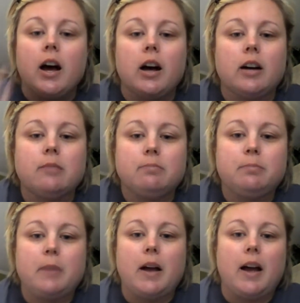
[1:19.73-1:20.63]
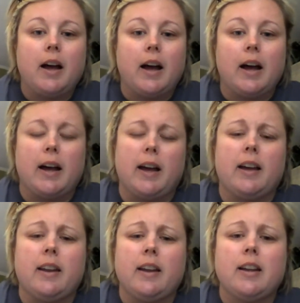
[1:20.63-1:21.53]
I
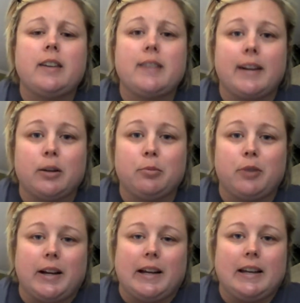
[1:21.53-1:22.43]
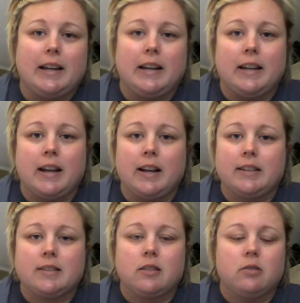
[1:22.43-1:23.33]
had terrible acne in high
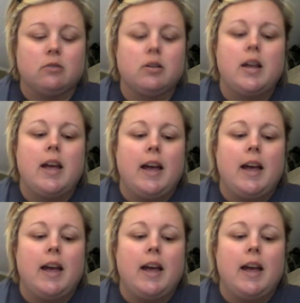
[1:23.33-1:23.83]
school,